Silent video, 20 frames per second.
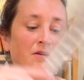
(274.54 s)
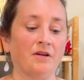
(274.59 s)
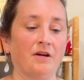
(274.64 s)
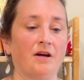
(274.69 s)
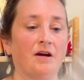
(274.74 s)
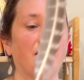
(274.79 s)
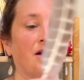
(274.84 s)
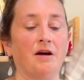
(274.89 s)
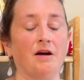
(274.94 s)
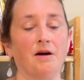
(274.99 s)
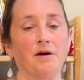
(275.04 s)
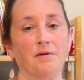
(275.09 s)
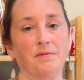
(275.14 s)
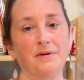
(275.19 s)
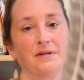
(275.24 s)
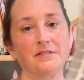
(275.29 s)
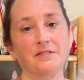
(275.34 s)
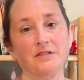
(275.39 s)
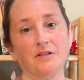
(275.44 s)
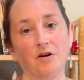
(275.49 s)

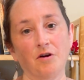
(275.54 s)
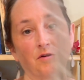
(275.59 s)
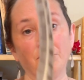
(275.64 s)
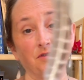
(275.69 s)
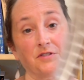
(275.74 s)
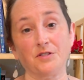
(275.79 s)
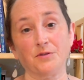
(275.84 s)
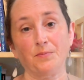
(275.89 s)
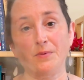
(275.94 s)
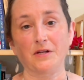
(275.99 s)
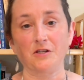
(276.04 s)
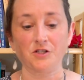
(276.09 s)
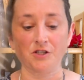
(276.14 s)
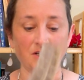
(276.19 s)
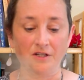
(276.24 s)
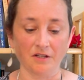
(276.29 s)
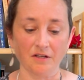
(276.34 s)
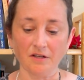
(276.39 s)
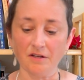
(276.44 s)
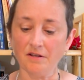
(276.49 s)
It's called
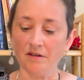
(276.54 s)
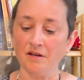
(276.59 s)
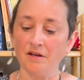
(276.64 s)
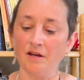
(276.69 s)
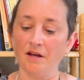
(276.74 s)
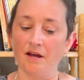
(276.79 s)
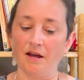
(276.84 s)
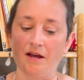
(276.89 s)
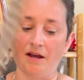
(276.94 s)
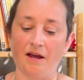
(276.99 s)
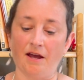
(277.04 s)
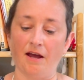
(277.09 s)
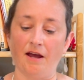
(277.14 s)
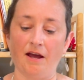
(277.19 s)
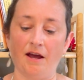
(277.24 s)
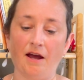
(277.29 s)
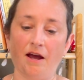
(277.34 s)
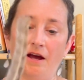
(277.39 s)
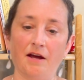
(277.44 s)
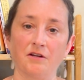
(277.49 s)
smudging.
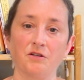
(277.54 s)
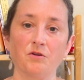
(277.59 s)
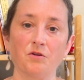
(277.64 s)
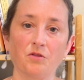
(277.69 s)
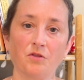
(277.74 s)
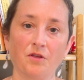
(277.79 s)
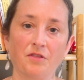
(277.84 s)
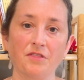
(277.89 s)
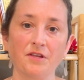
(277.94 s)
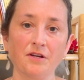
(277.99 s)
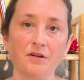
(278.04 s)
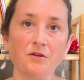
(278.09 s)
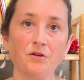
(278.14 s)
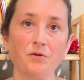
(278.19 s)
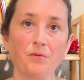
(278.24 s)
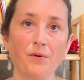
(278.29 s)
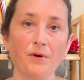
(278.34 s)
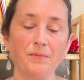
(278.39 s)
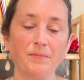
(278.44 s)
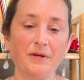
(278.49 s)
And the thing
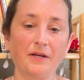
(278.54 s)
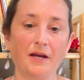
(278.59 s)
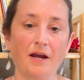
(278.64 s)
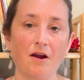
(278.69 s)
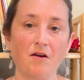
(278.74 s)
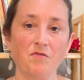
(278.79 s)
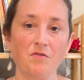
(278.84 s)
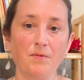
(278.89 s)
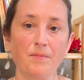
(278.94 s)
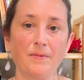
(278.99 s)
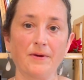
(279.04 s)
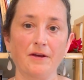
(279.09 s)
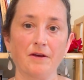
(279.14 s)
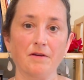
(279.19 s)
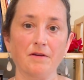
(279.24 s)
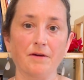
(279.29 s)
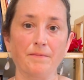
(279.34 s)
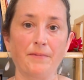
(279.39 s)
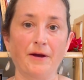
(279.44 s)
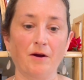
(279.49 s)
you want to be careful
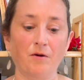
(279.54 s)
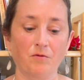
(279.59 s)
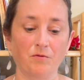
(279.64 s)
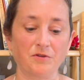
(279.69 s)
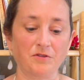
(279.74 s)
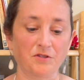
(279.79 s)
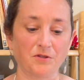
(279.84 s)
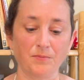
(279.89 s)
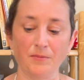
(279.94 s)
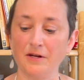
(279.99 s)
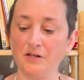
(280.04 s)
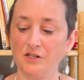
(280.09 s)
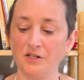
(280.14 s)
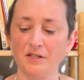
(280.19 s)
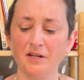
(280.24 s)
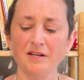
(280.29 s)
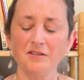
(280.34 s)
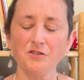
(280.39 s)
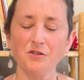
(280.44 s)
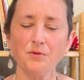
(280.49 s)
about with smudging,
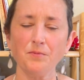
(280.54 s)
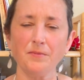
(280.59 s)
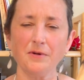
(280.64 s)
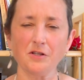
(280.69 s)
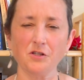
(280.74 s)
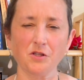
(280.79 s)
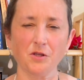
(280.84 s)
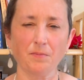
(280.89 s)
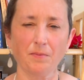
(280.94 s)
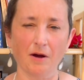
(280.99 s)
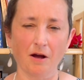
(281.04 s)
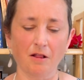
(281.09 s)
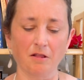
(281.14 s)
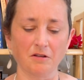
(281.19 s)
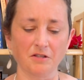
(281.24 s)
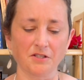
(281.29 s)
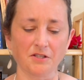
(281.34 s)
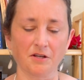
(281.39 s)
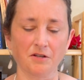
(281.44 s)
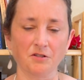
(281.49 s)
not so much the
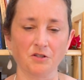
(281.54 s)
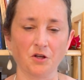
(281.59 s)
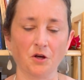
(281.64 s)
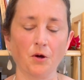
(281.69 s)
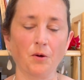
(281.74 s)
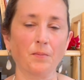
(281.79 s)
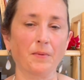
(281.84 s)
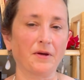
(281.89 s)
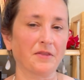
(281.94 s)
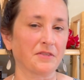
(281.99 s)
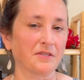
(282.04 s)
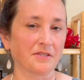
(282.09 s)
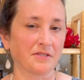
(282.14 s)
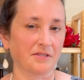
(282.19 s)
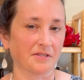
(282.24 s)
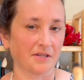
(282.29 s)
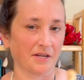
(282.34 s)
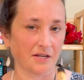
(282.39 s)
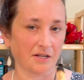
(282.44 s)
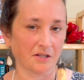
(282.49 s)
Palo Santo, but the
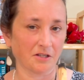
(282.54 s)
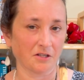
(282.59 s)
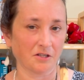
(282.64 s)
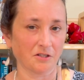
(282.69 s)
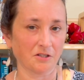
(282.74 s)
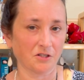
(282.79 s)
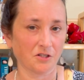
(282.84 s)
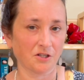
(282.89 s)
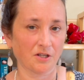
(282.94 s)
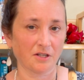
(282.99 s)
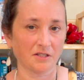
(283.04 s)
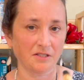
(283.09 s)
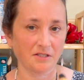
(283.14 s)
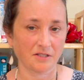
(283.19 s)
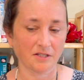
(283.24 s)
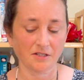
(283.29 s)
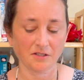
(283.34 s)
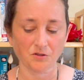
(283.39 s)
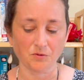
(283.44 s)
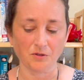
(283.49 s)
sage
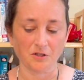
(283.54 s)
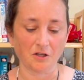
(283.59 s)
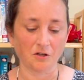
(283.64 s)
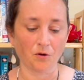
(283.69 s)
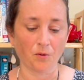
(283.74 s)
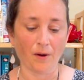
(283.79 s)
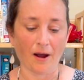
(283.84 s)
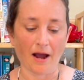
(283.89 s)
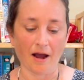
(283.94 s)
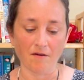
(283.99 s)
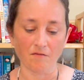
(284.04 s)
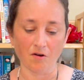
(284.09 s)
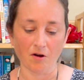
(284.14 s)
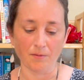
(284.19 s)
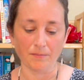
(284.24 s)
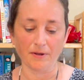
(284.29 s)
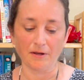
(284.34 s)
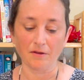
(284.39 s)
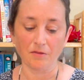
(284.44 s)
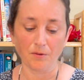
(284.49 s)
sticks, which I don't have
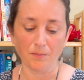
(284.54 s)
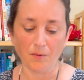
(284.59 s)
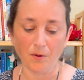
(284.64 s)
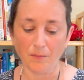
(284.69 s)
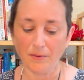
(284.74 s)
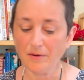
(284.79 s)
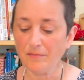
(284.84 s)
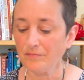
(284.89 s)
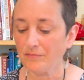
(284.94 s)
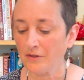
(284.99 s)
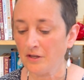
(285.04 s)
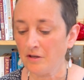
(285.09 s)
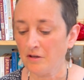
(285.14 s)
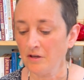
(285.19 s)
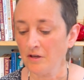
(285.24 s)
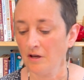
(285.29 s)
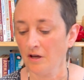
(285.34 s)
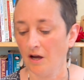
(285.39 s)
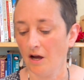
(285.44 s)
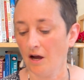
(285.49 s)
on me at the moment.
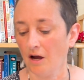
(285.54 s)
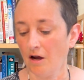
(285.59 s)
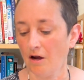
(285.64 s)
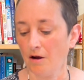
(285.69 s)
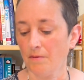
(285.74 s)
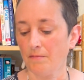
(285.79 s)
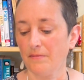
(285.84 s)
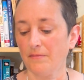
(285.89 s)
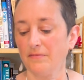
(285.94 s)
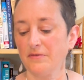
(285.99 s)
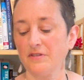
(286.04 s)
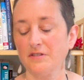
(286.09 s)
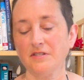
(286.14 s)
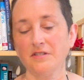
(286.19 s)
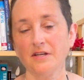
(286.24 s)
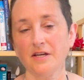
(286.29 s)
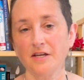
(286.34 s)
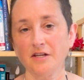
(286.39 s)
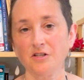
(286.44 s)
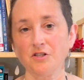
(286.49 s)
The
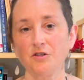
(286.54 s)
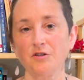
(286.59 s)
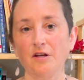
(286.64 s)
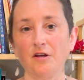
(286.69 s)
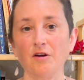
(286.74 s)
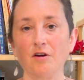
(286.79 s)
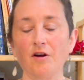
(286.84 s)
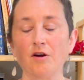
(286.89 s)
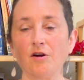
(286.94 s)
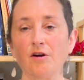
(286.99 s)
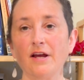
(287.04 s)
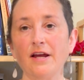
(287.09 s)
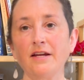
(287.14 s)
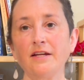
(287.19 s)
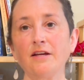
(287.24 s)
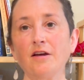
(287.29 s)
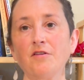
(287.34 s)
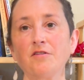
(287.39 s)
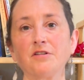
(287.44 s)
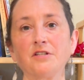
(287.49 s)
sage or
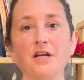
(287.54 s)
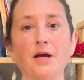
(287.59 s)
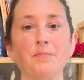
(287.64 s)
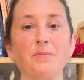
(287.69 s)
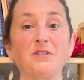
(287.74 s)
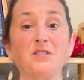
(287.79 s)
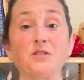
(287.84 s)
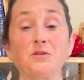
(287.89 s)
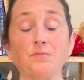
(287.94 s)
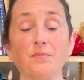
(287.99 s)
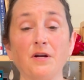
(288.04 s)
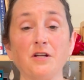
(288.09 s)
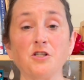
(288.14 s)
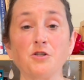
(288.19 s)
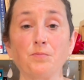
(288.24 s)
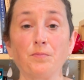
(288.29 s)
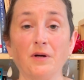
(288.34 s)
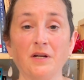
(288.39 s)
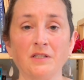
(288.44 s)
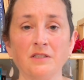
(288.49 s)
any other type of
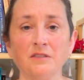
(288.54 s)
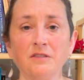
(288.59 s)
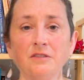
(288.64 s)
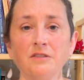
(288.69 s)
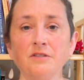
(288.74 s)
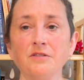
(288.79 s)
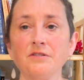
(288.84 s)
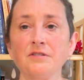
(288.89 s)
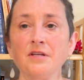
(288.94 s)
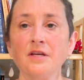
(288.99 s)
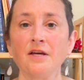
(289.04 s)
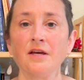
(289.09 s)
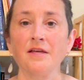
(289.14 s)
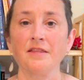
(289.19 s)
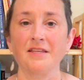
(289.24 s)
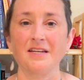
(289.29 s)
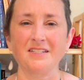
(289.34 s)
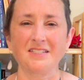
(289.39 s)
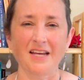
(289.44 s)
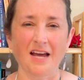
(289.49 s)
smudge bundles,
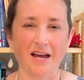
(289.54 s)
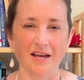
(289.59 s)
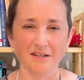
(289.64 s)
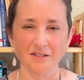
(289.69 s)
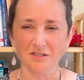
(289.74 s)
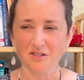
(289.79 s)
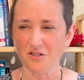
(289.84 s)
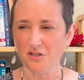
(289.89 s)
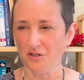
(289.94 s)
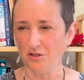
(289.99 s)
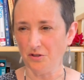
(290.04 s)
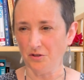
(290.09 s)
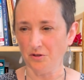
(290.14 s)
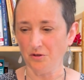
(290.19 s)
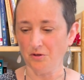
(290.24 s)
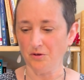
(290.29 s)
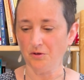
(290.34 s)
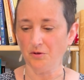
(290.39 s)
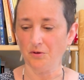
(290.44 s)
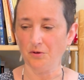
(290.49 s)
they tend
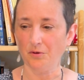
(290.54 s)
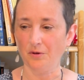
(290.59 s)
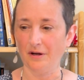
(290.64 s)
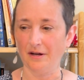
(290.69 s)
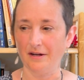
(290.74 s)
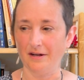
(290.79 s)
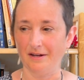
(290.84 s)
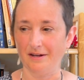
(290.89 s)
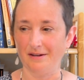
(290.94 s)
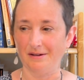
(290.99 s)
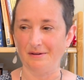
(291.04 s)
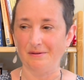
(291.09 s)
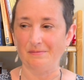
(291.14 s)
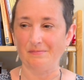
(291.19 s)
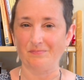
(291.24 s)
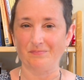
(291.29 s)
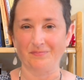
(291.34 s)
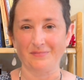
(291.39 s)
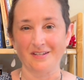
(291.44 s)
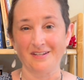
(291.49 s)

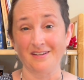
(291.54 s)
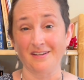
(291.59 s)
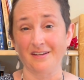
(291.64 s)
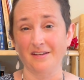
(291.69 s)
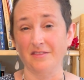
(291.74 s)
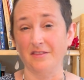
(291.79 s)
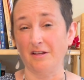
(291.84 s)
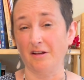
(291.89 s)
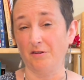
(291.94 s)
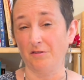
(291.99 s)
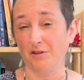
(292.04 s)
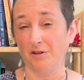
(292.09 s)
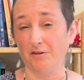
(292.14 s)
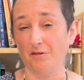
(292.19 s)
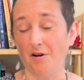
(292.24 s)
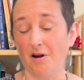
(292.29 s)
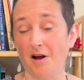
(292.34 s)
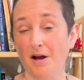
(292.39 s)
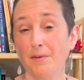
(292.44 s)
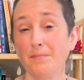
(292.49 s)
to... the little
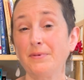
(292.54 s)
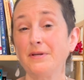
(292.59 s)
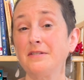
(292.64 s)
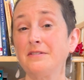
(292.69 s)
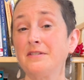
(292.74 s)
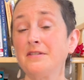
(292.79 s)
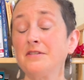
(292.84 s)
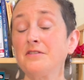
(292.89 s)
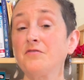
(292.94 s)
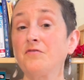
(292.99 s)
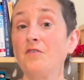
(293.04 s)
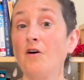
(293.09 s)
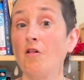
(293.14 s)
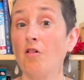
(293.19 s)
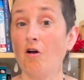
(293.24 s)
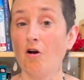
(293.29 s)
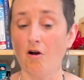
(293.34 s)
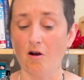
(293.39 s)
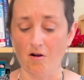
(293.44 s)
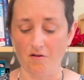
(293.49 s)
hot pieces
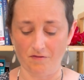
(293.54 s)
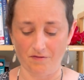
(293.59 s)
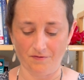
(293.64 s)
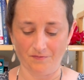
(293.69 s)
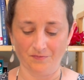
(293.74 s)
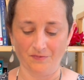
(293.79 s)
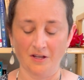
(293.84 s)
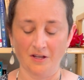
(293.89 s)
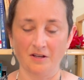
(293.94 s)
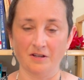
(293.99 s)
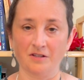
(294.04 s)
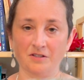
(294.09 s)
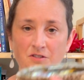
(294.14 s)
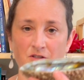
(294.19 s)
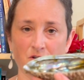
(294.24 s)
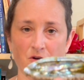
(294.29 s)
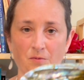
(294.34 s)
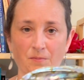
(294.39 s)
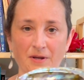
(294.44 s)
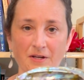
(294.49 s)
fall off.
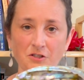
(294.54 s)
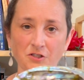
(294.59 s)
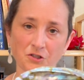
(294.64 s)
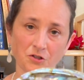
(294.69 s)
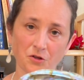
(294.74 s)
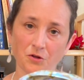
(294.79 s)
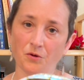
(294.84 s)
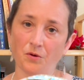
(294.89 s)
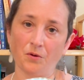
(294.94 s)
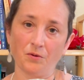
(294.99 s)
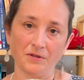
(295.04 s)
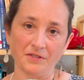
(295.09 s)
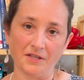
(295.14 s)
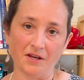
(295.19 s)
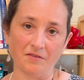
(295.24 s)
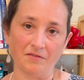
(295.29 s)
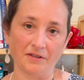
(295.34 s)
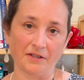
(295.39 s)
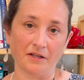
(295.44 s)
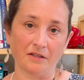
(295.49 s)
So make sure you always
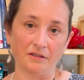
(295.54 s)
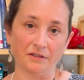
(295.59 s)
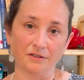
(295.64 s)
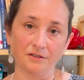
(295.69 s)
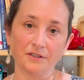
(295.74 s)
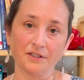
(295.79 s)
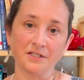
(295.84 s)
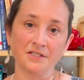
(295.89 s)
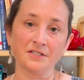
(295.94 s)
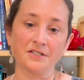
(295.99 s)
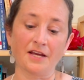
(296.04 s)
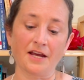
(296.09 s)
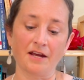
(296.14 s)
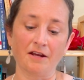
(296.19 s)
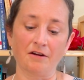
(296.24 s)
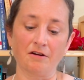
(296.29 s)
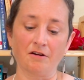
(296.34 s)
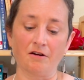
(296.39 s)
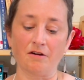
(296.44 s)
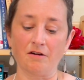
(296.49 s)
have a little
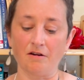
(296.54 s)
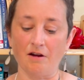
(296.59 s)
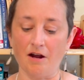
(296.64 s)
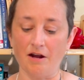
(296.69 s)
container.